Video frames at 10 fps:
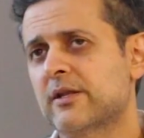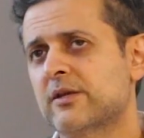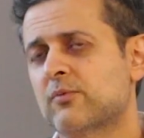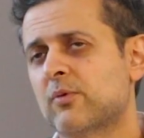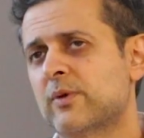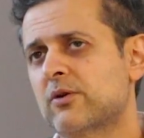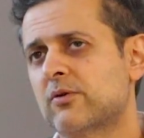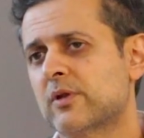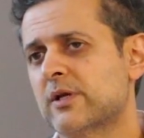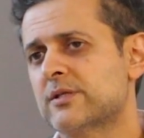I think what we
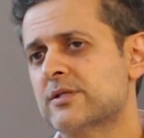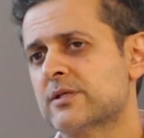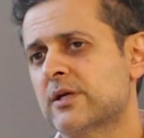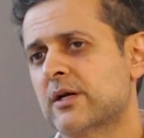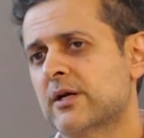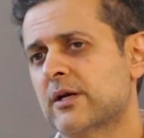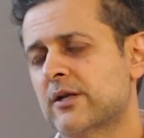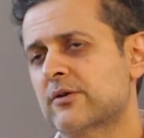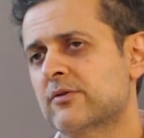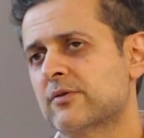call it
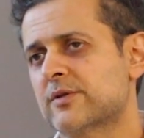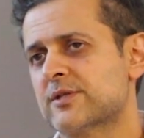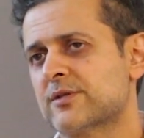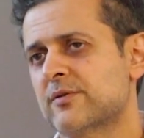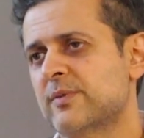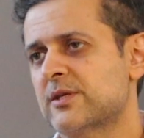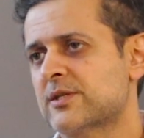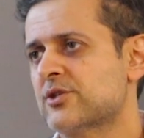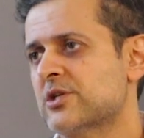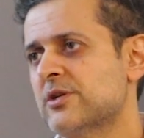at OakNorth is sort of being
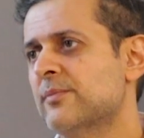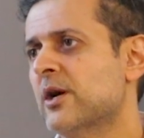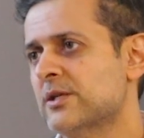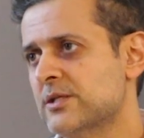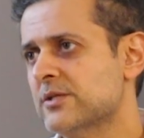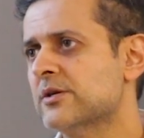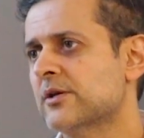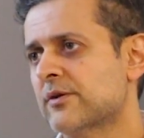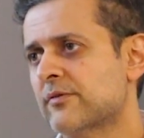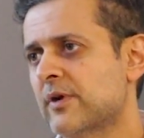socially minded,
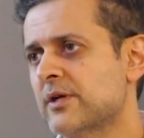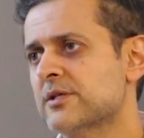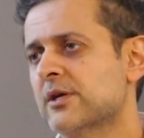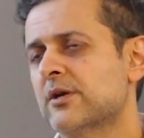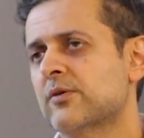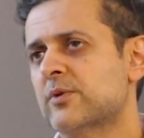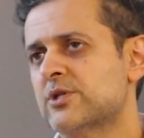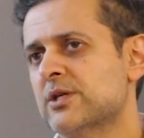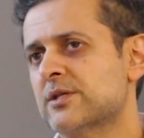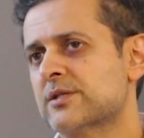right?
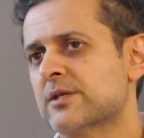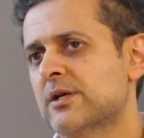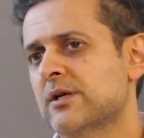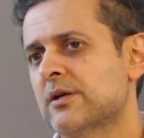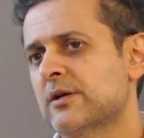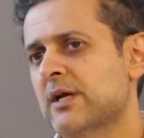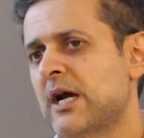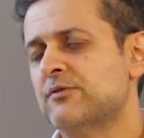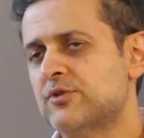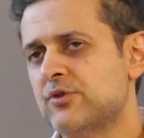Which is,
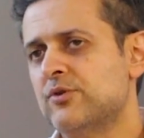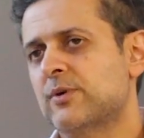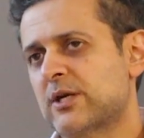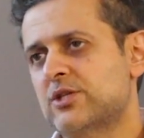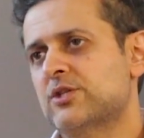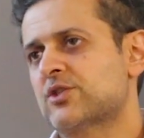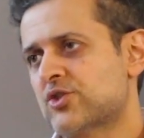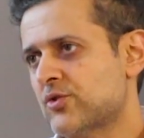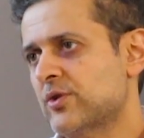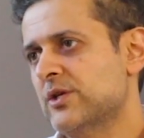how do you actually
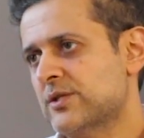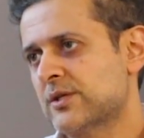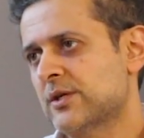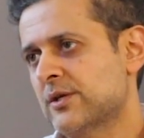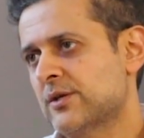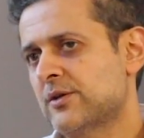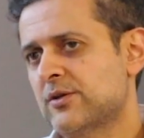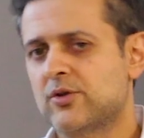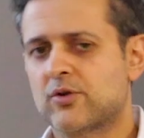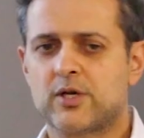just treat
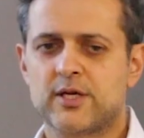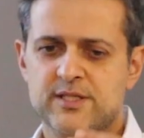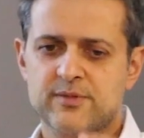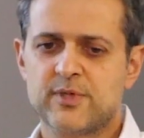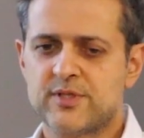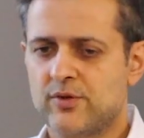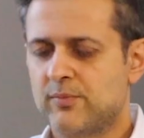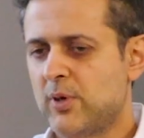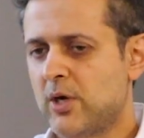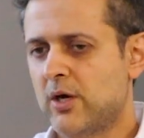your customers,
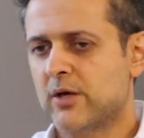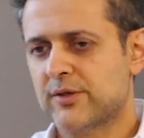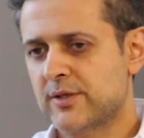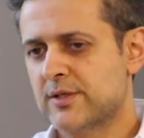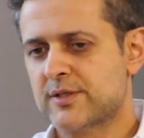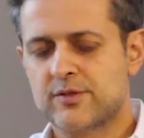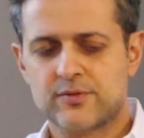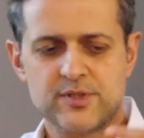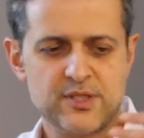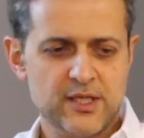your partners,
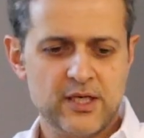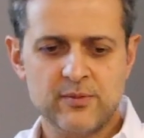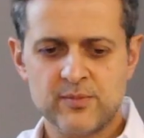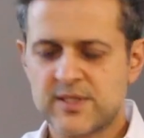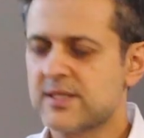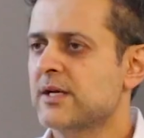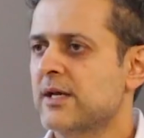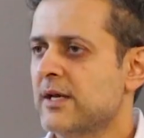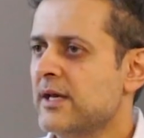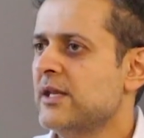your teams
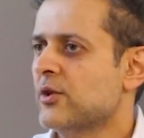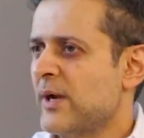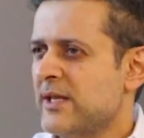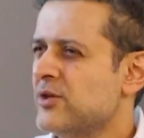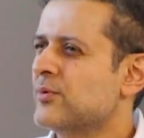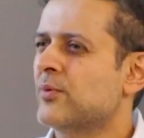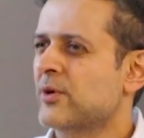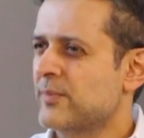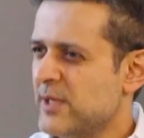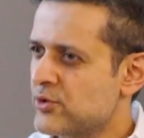in the way that you would
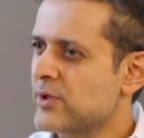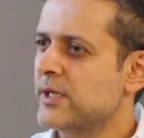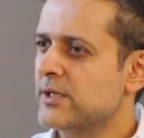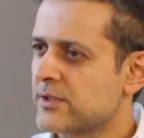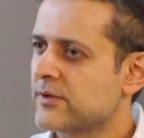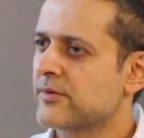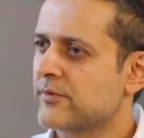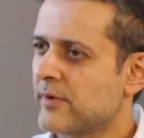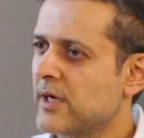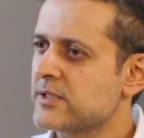want to be treated,
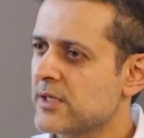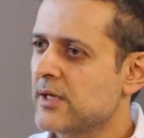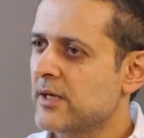right?